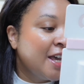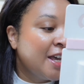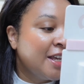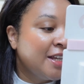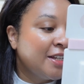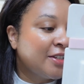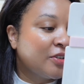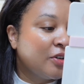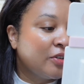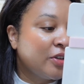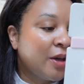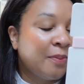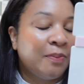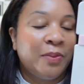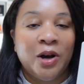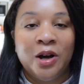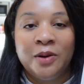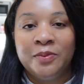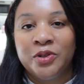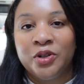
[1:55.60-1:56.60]
It's got a
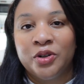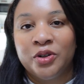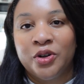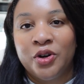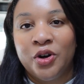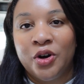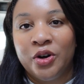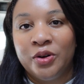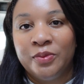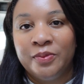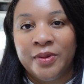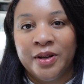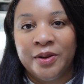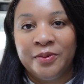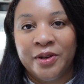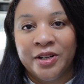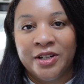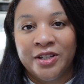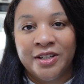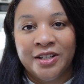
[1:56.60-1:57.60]
Balm Dotcom,
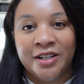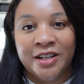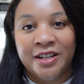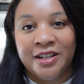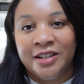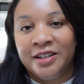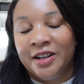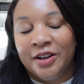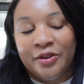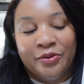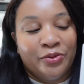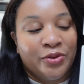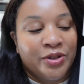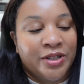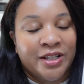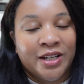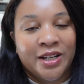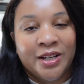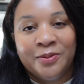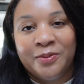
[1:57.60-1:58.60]
which
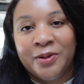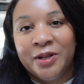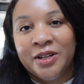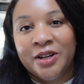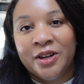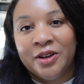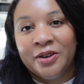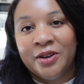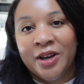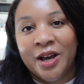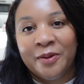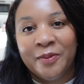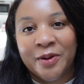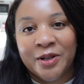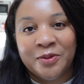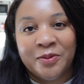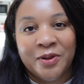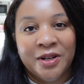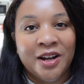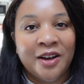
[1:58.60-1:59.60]
obviously we know how
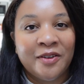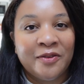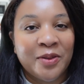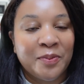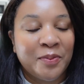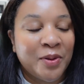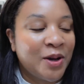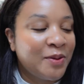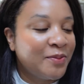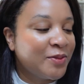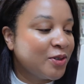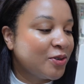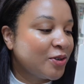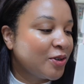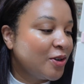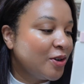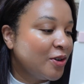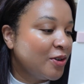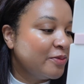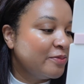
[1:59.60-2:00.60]
much we love the Balm
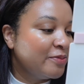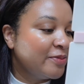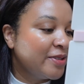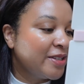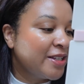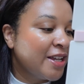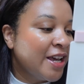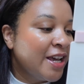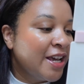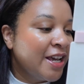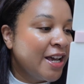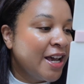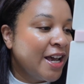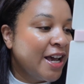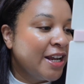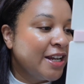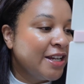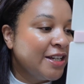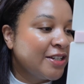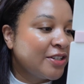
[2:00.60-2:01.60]
Dotcoms
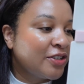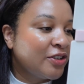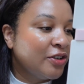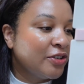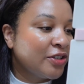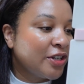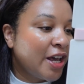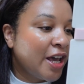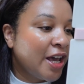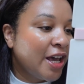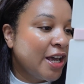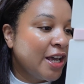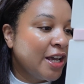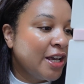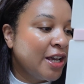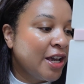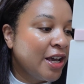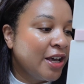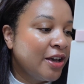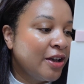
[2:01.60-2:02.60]
and it's got
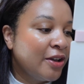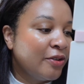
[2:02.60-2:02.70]
a uh,